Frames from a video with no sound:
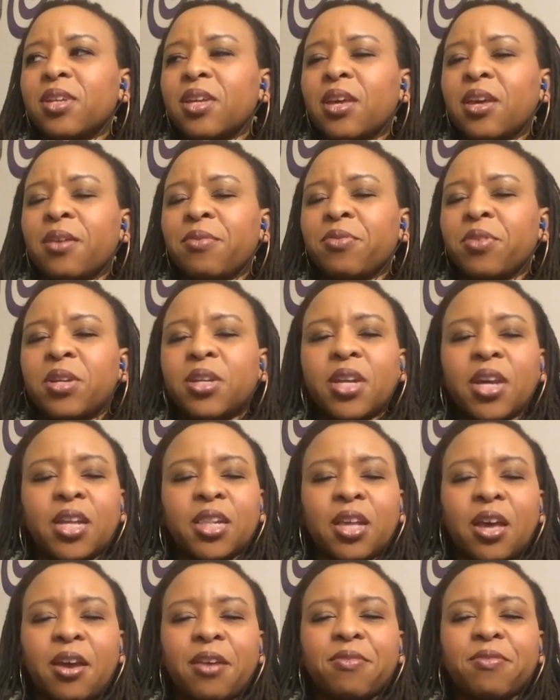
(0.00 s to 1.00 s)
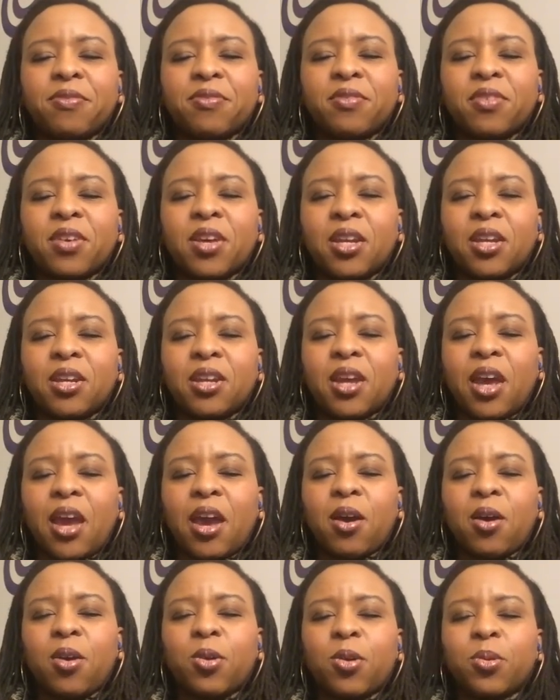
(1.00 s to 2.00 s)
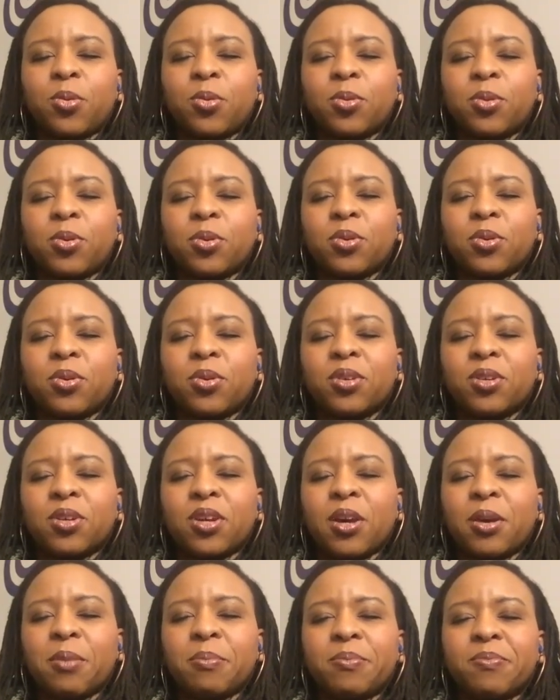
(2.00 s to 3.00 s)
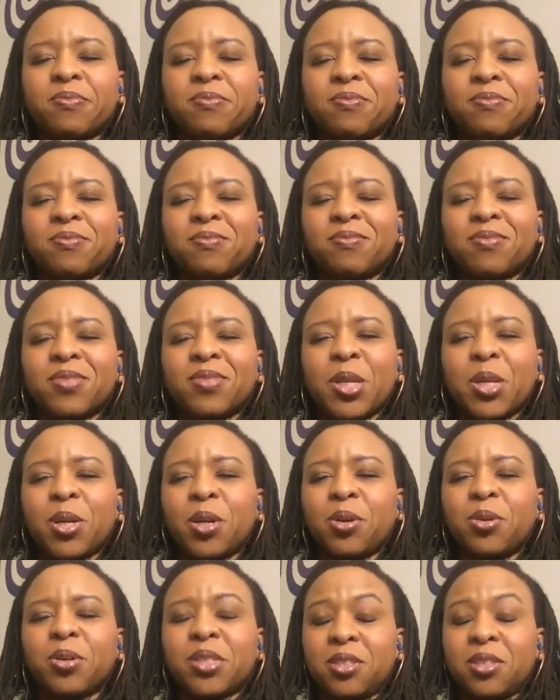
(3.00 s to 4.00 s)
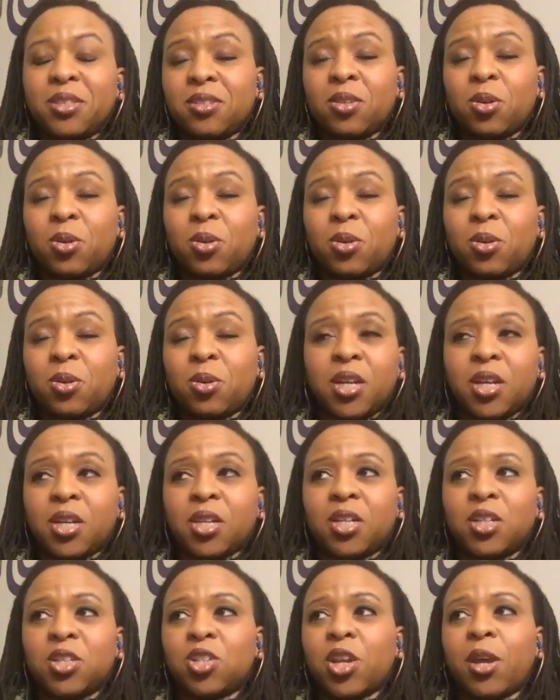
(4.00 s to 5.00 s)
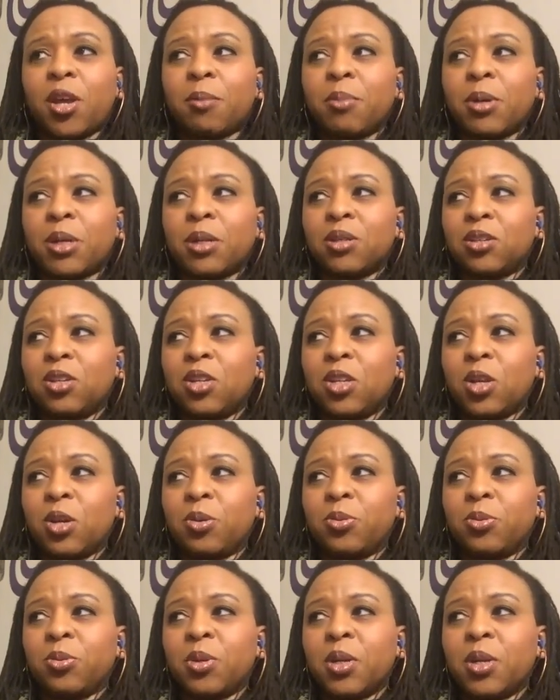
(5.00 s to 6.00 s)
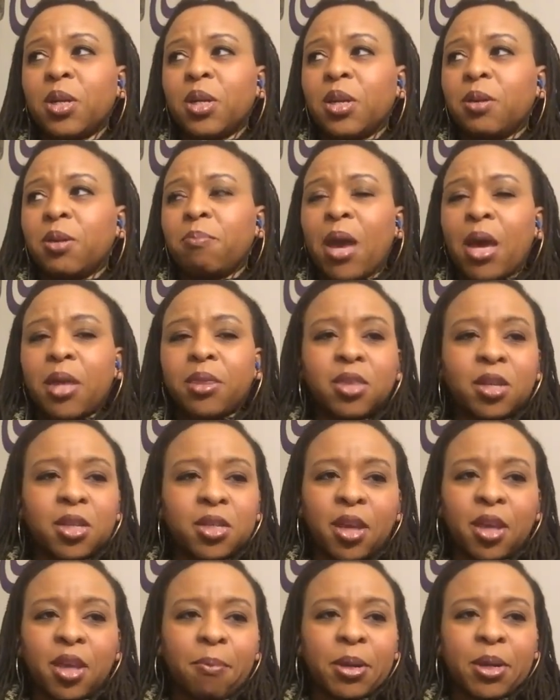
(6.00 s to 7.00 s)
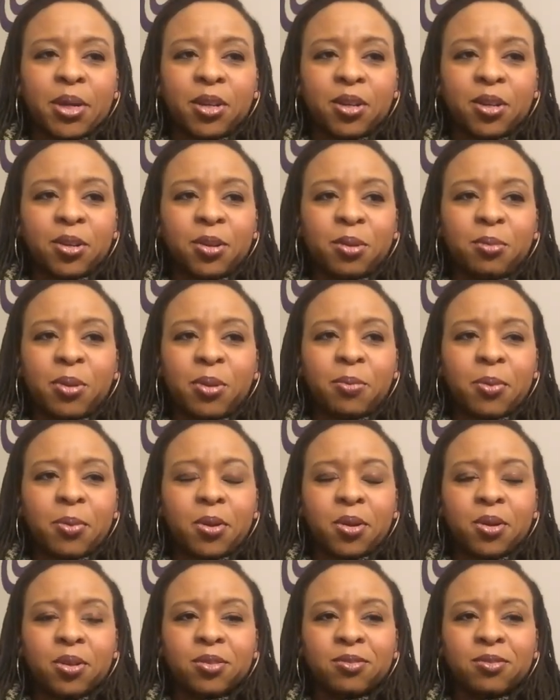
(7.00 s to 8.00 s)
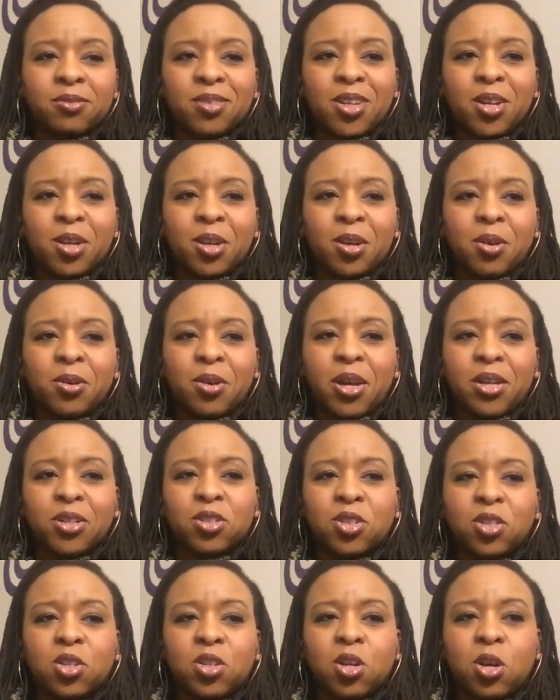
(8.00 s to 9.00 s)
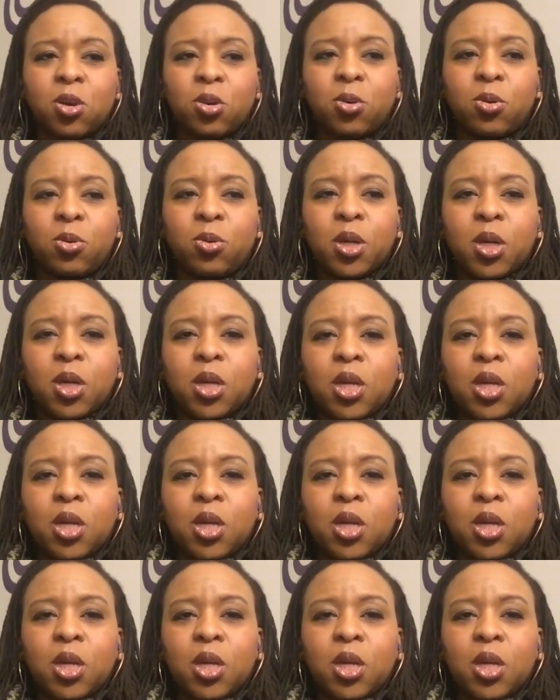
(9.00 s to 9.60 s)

everyday life and how it's totally a cliche, but bad things happening to good people. I just know